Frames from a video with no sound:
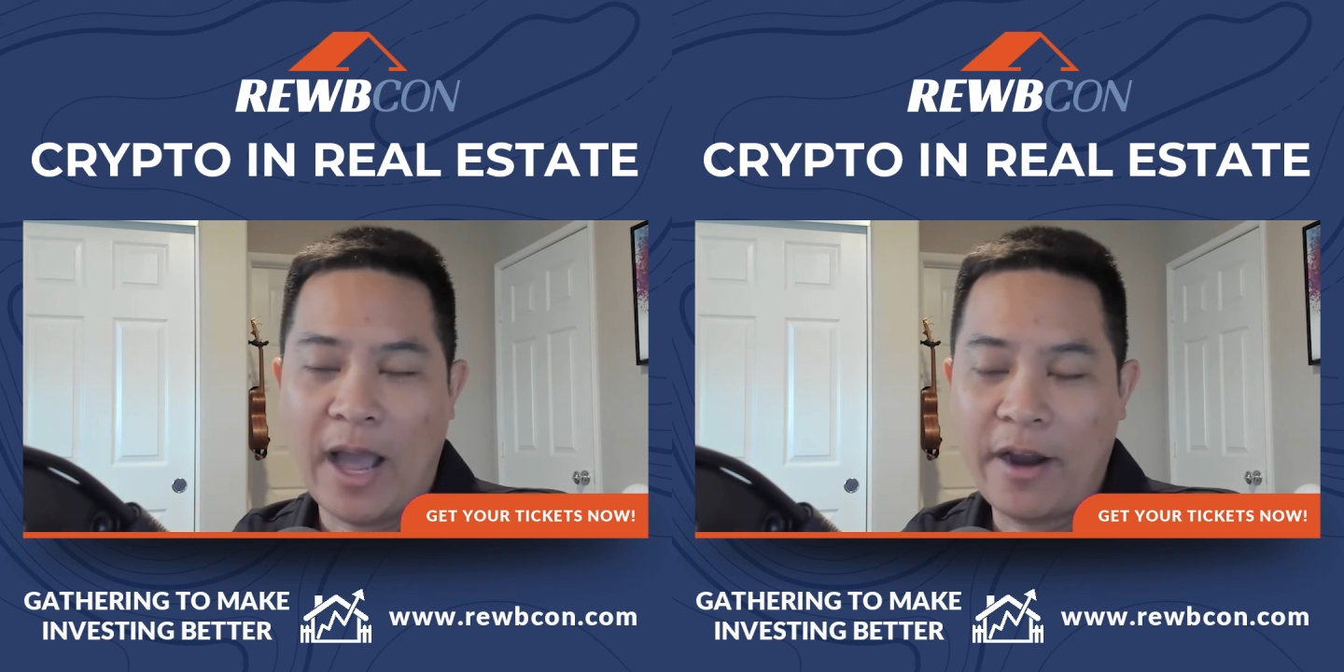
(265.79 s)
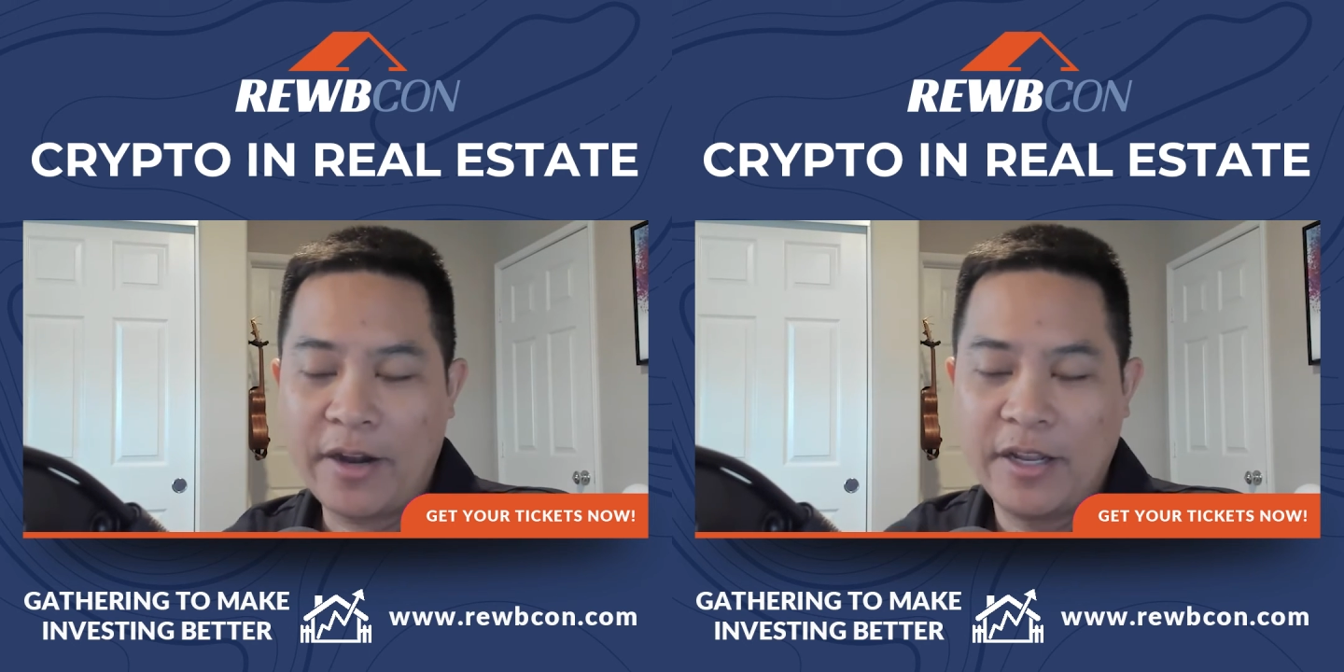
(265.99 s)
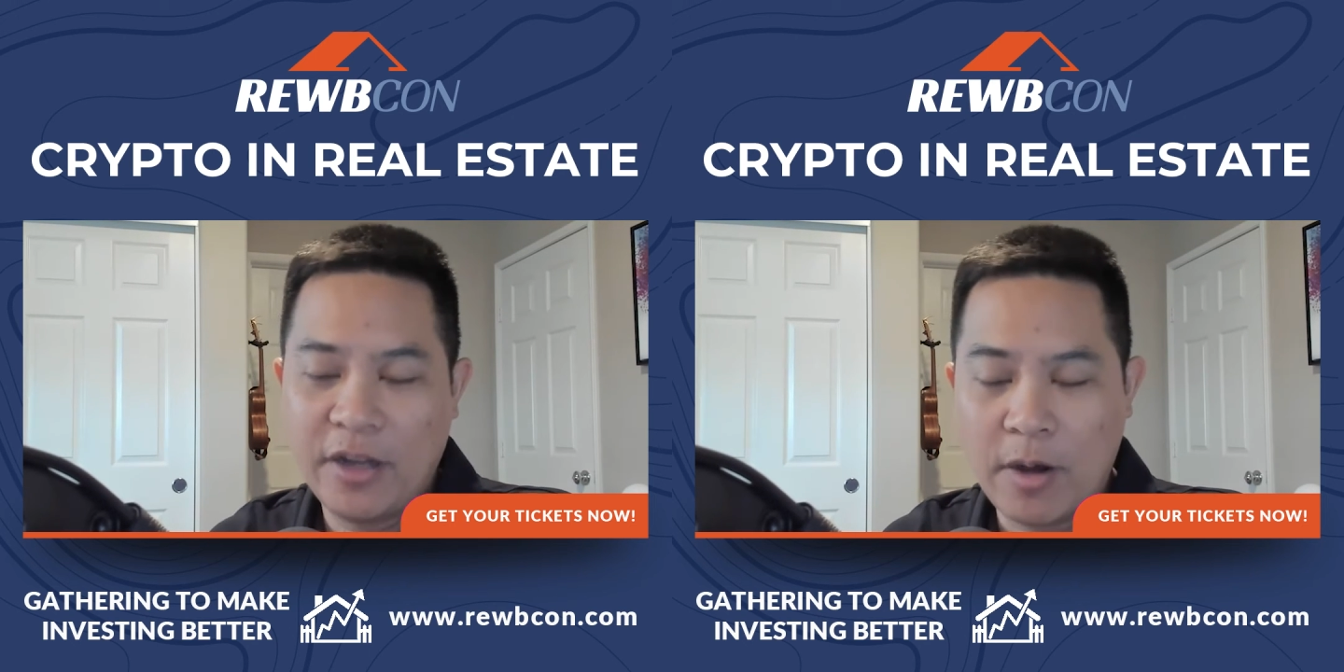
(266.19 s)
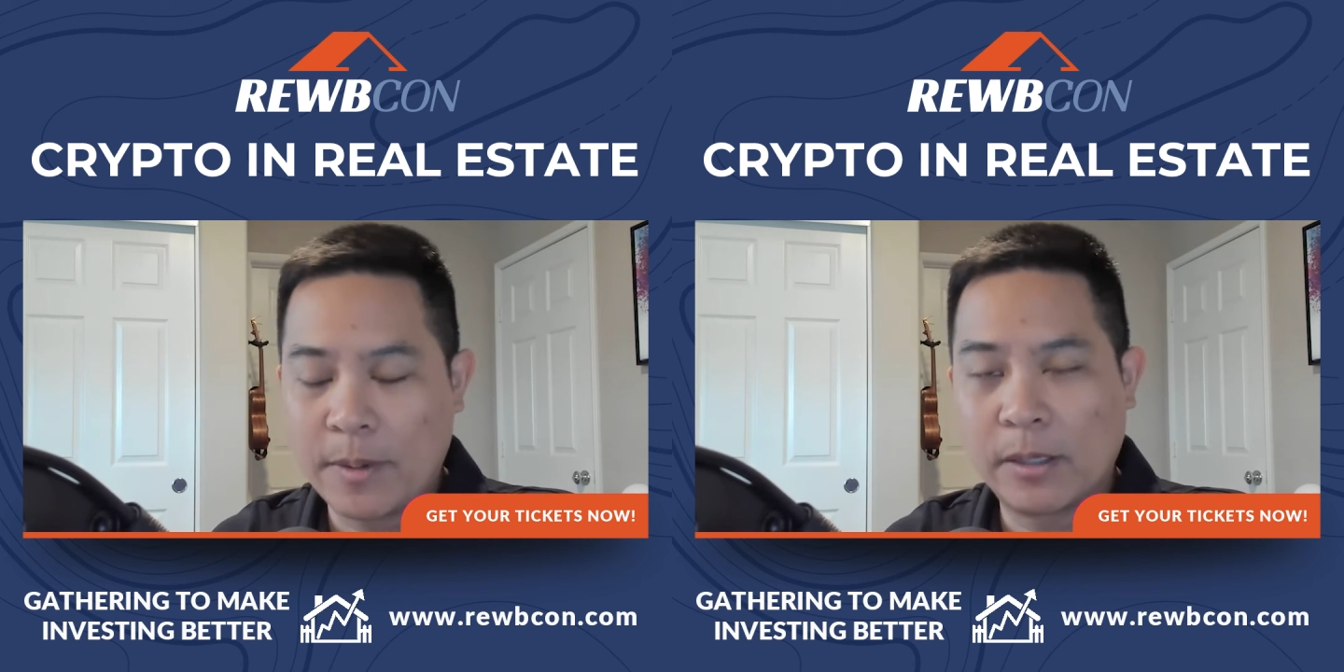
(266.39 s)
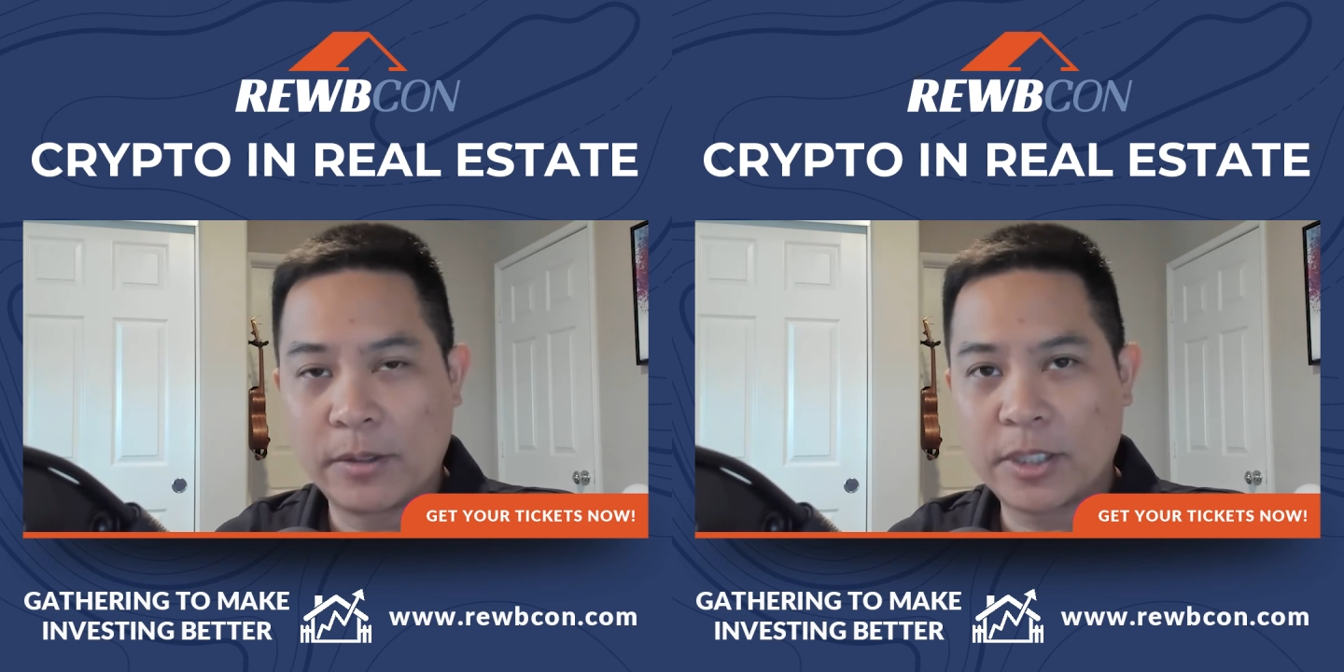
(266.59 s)
already know I'm
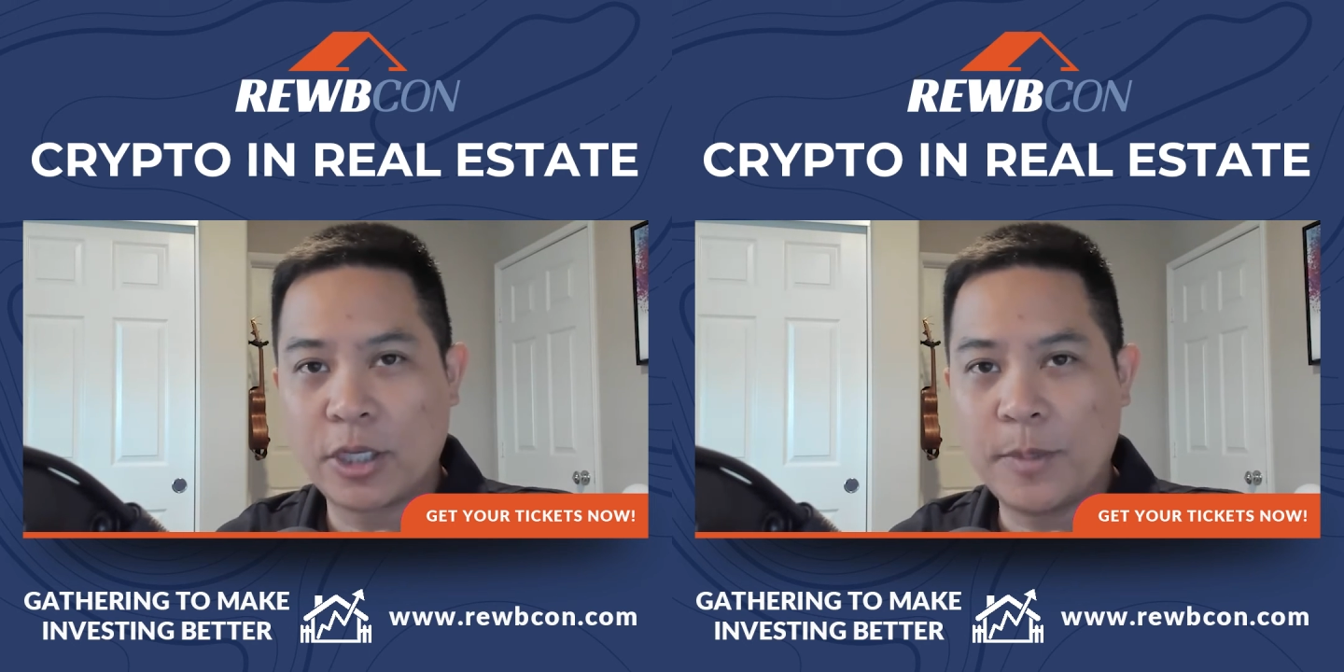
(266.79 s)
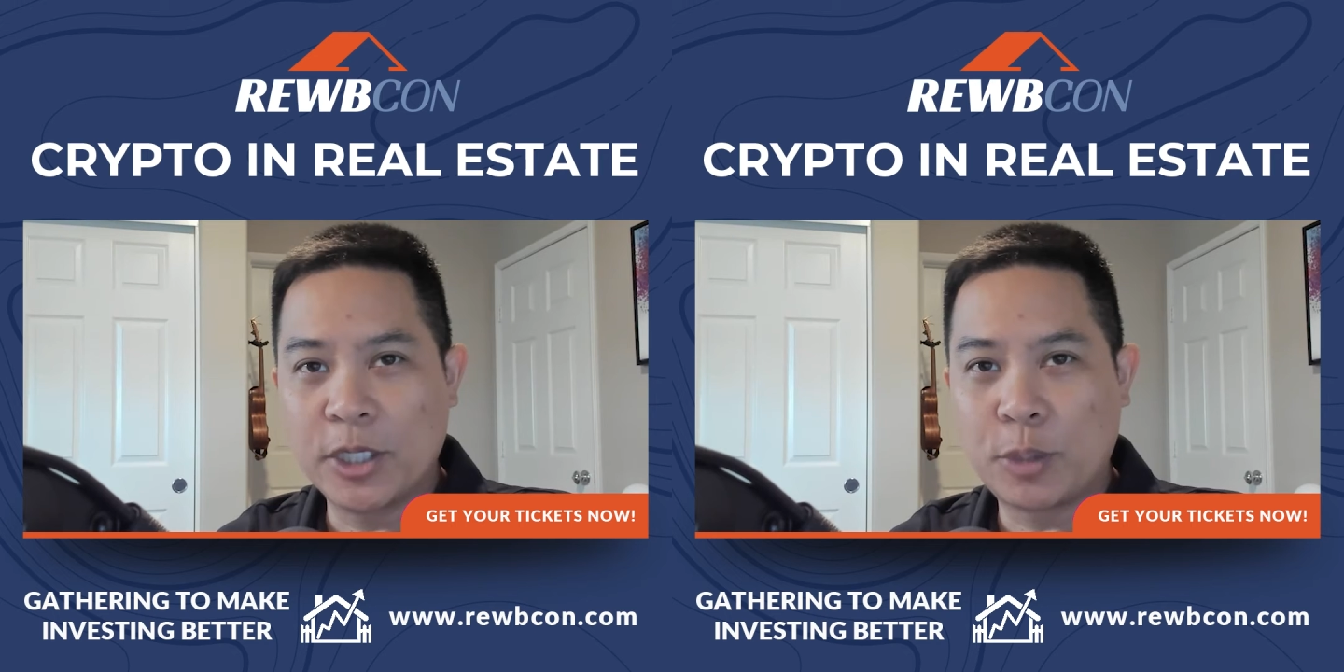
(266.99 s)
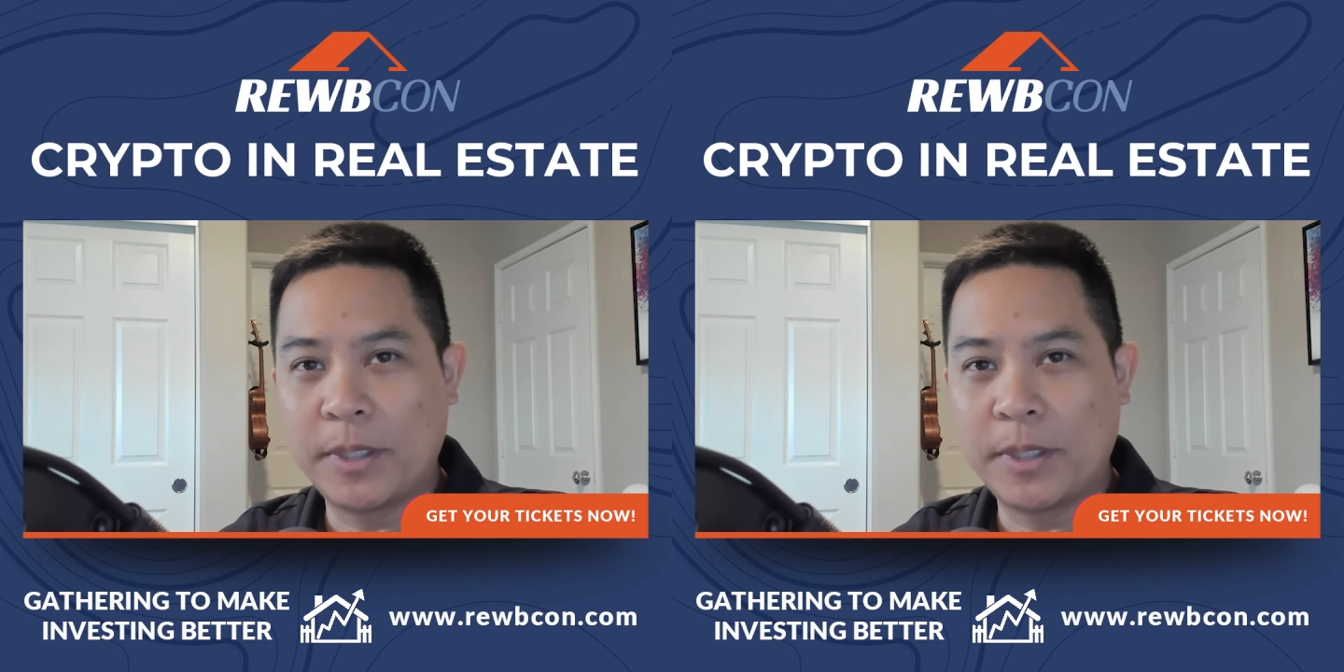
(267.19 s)
going to learn so much,